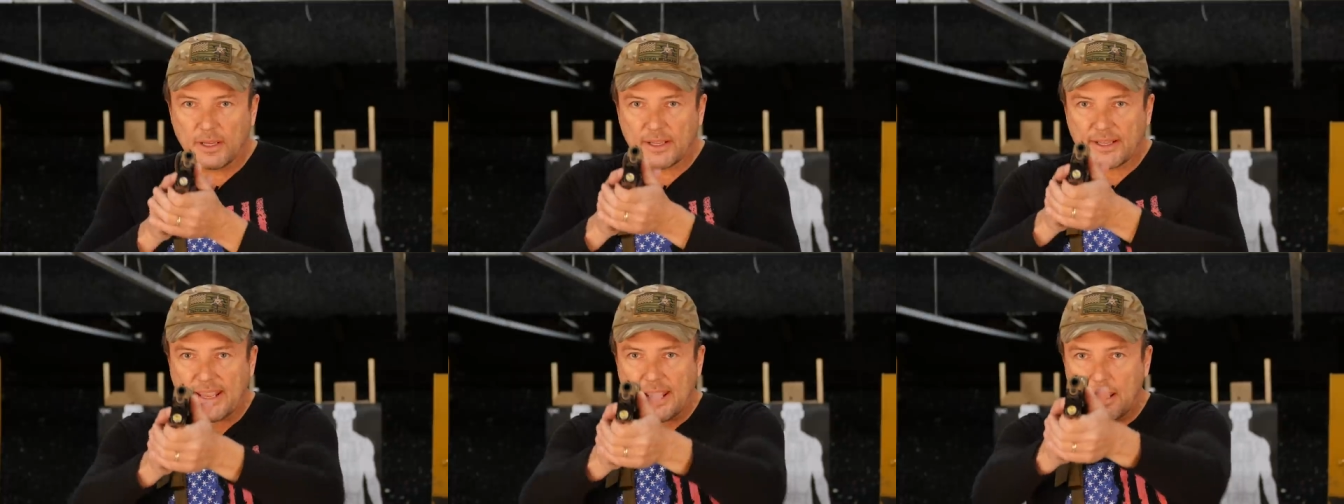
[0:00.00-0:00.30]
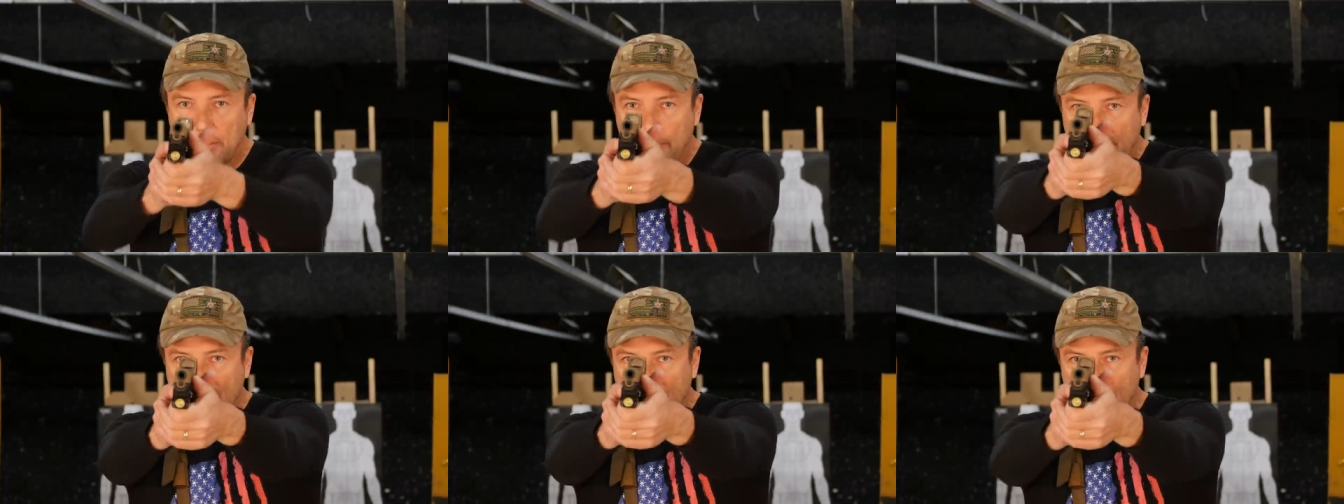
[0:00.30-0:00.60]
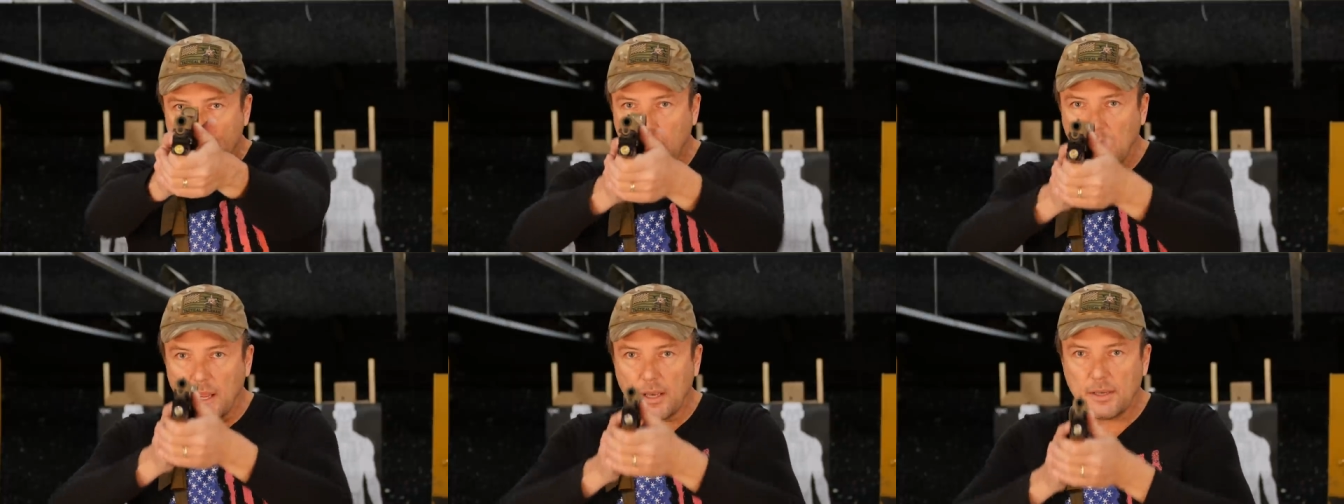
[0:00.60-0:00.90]
can be
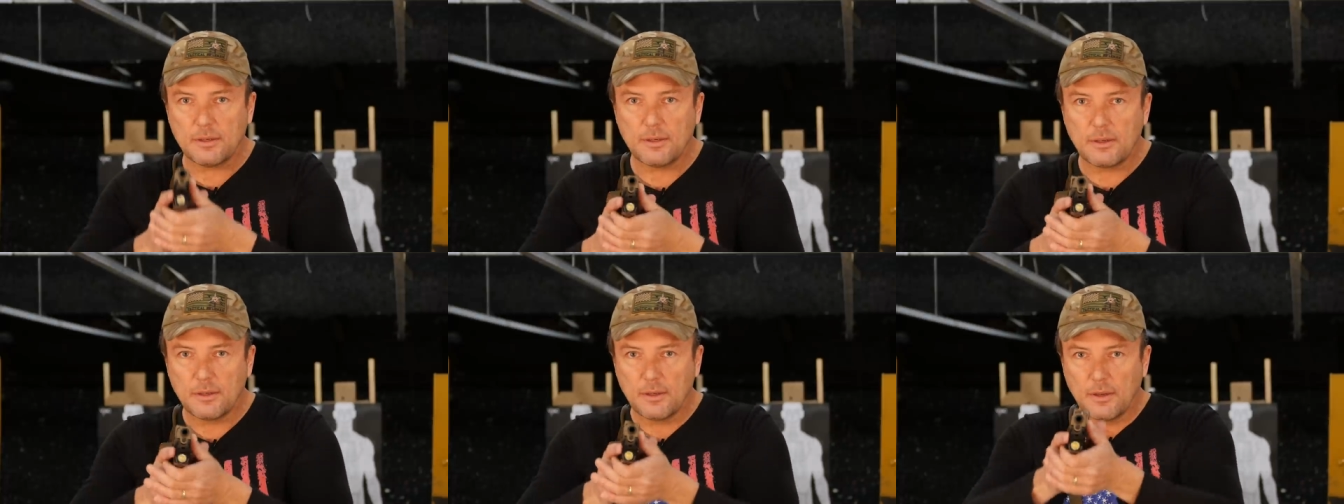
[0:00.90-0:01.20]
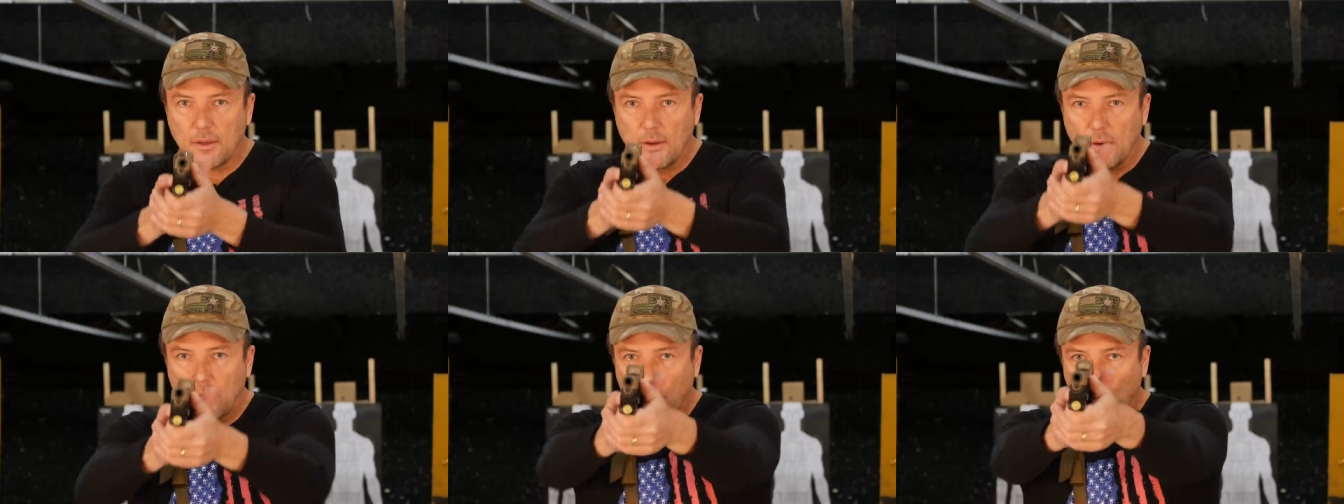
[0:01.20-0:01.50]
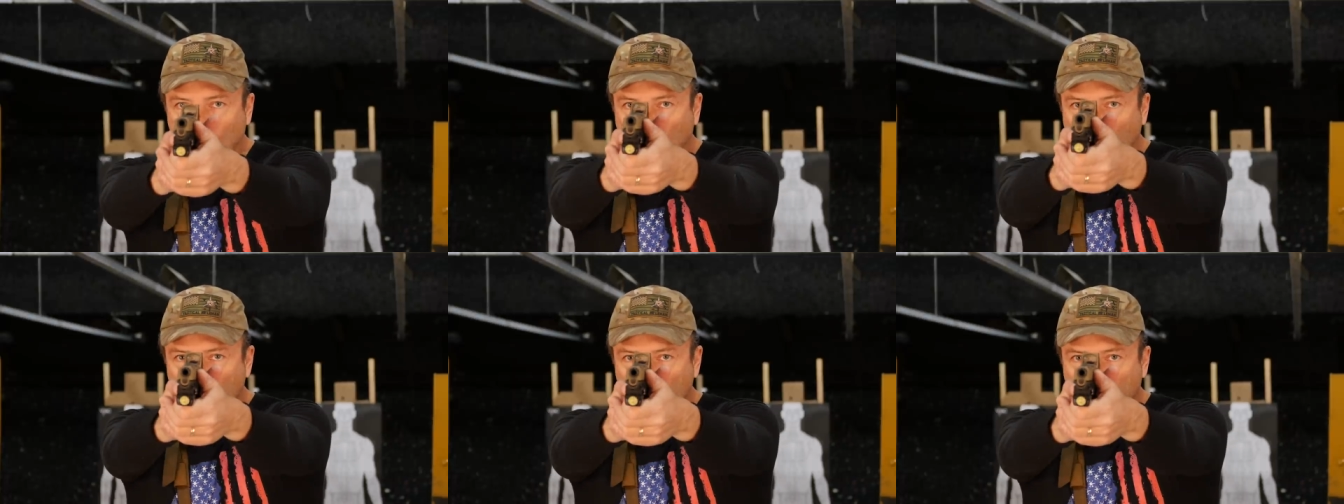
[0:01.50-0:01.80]
done
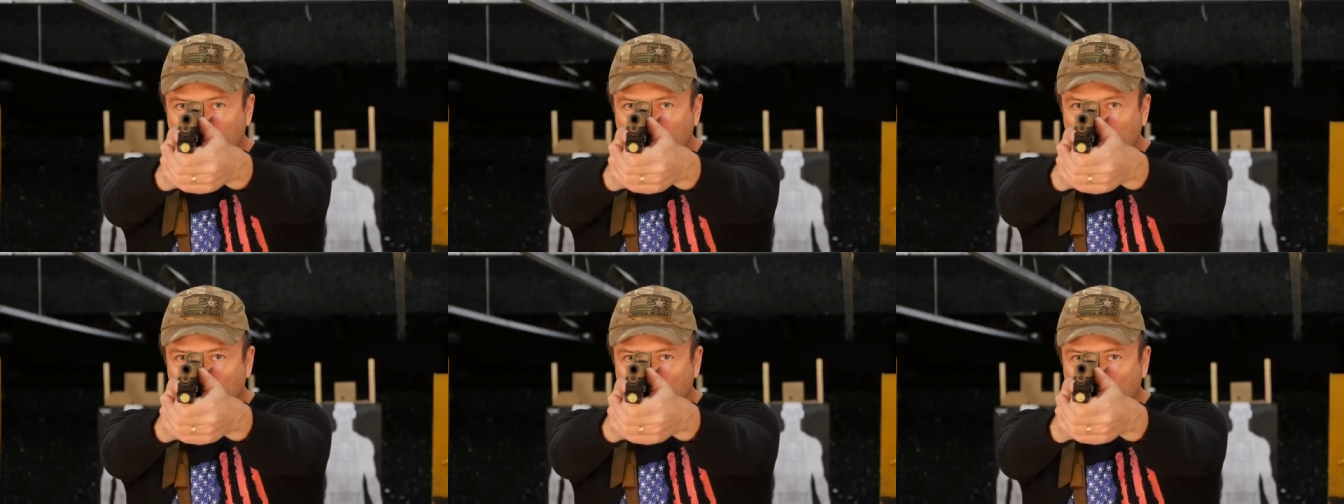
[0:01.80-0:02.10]
with